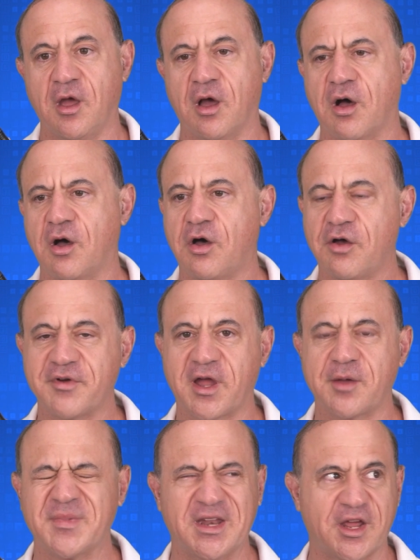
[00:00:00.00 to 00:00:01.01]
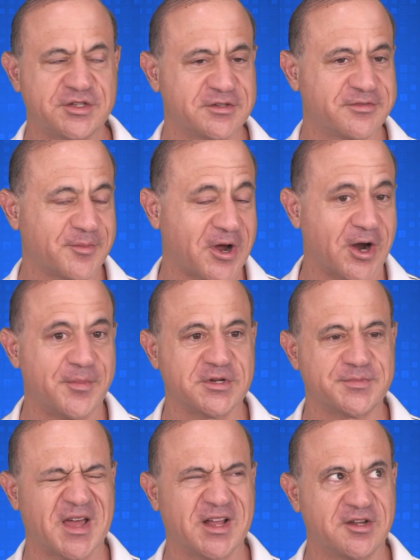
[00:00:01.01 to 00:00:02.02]
All recommendations from our
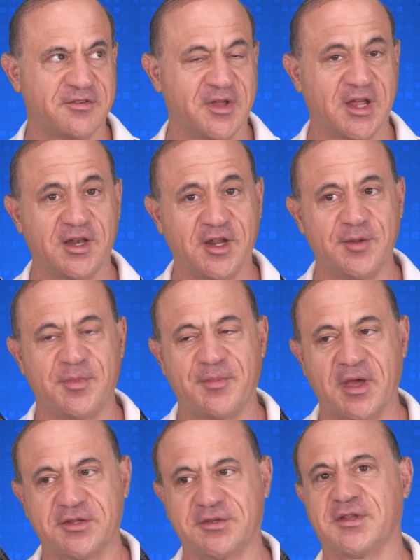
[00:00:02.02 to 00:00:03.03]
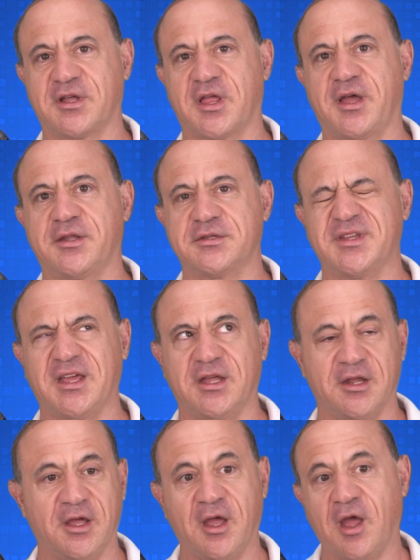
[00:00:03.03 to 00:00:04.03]
perspective need to be based on the client's need,
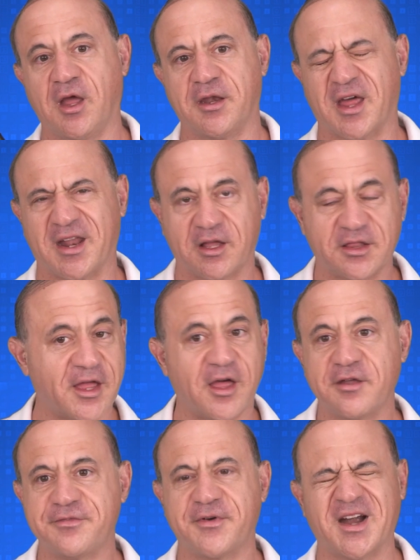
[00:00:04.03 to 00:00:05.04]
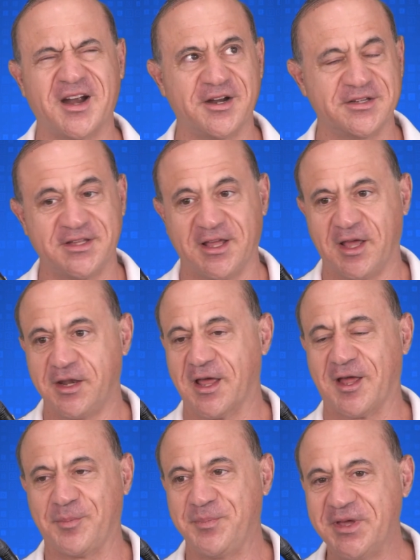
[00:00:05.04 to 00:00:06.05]
not a cloud first,
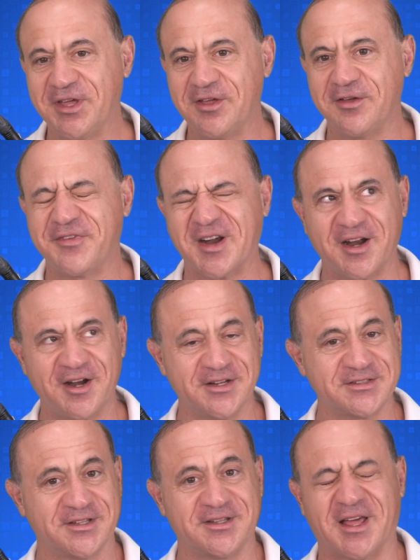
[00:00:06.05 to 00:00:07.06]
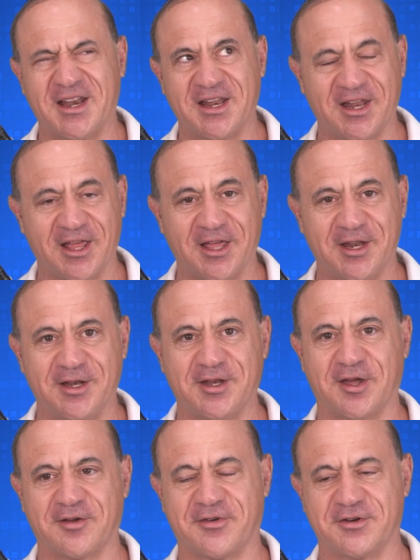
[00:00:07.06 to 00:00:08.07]
not a pill first, not an any
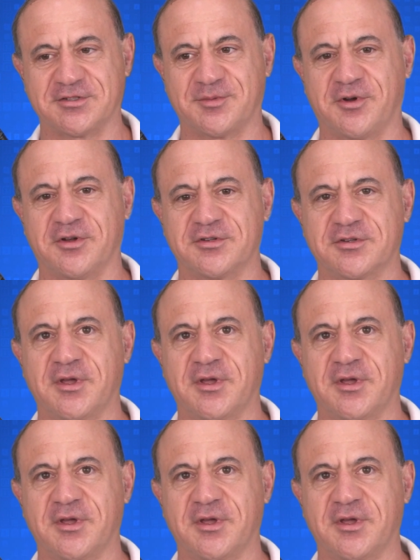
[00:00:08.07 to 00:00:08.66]
tech first approach.